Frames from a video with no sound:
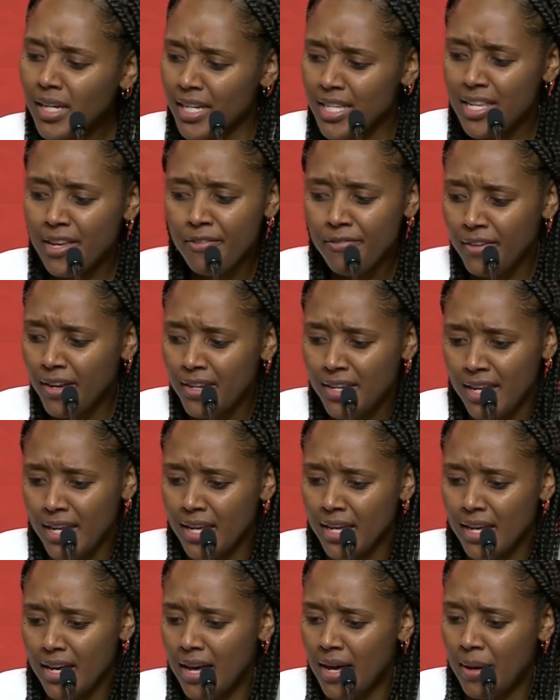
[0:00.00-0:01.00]

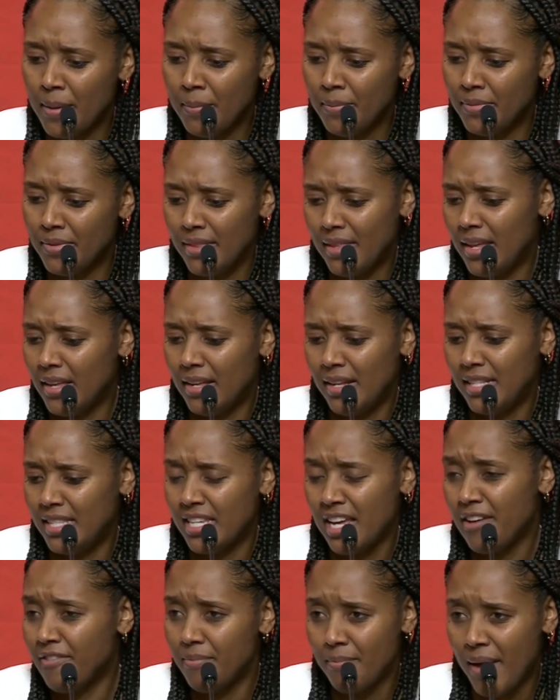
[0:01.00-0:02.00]
defending um,
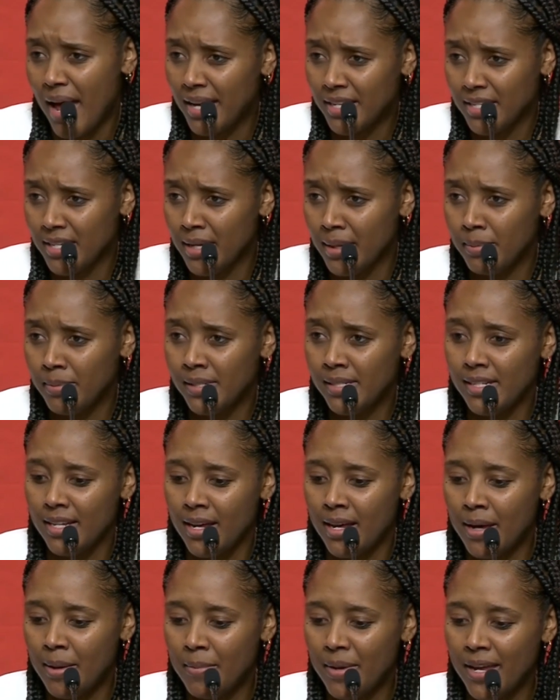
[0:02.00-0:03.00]
tough matchups,
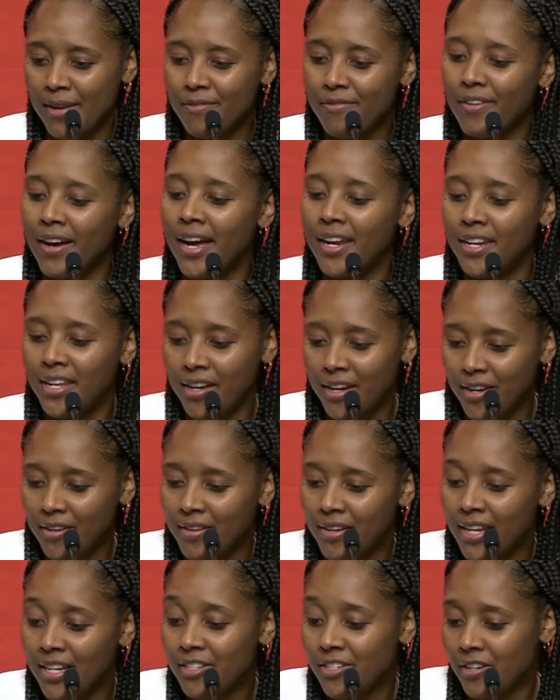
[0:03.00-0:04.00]
um, and finding her
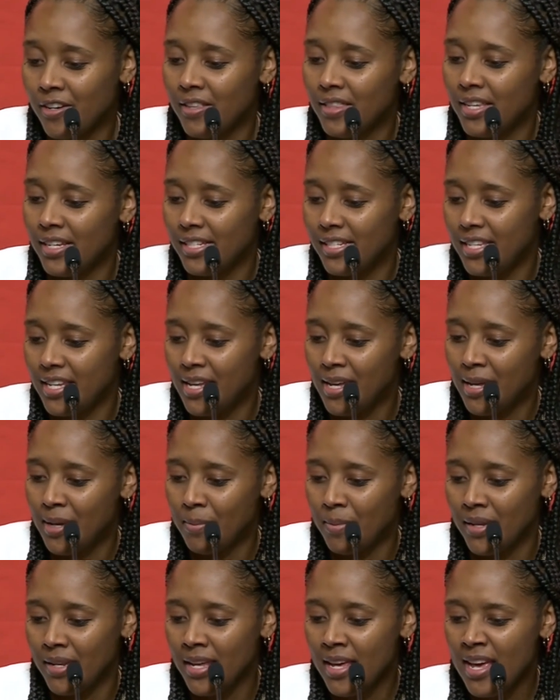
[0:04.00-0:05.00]
niche on this
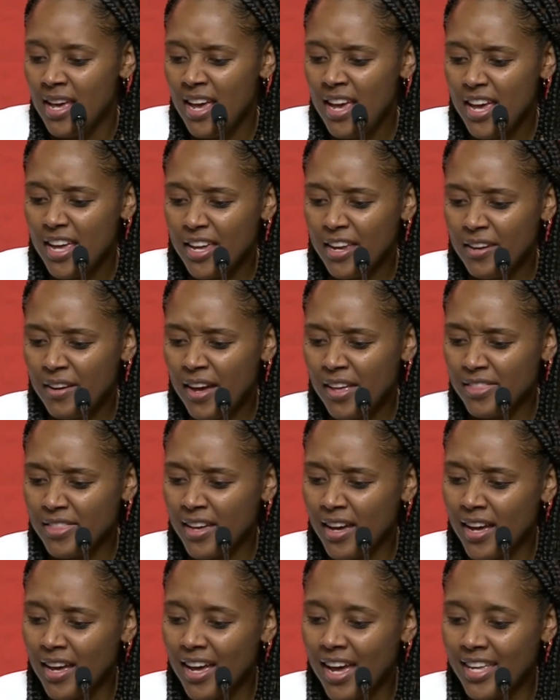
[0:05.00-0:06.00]
team. And, you know, I
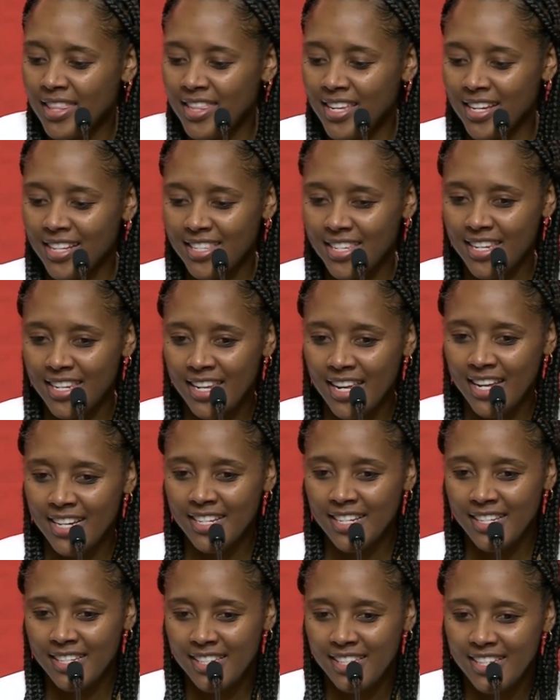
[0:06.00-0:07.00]
thought, I think today
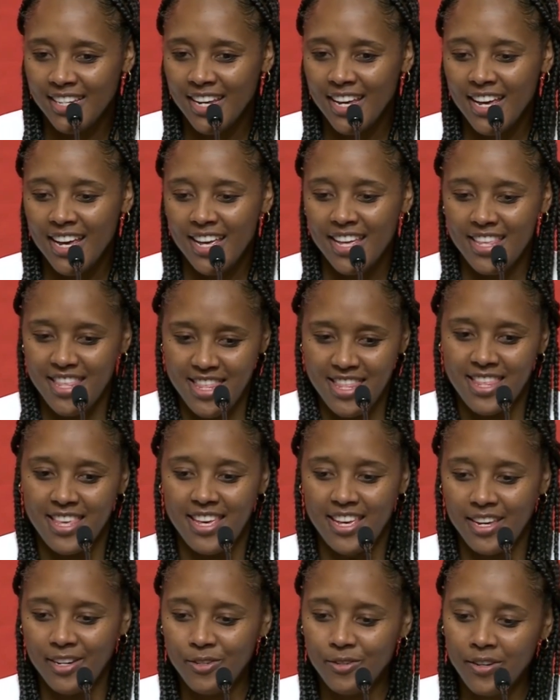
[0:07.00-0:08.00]
just
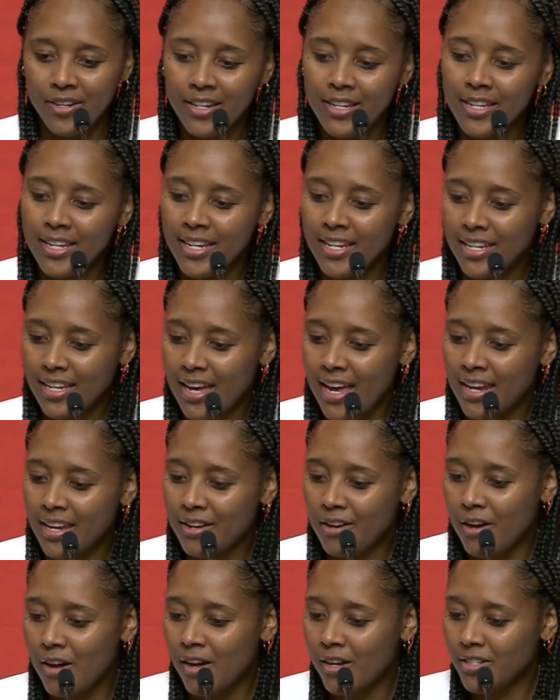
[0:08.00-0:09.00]
the adrenaline kind
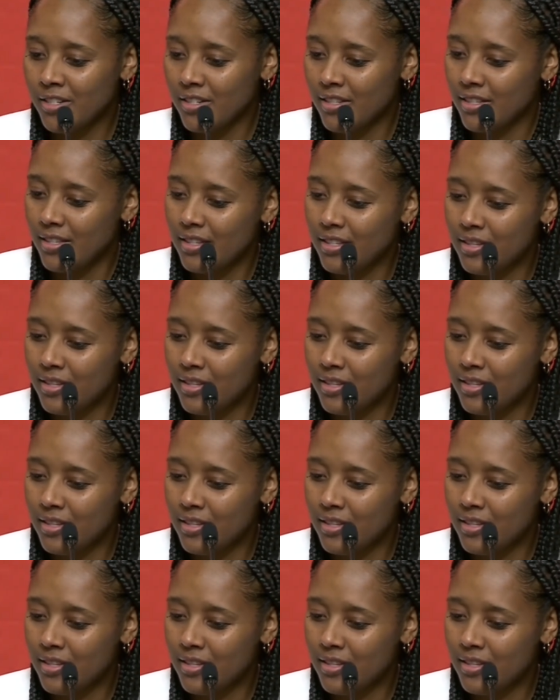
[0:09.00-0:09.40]
of caused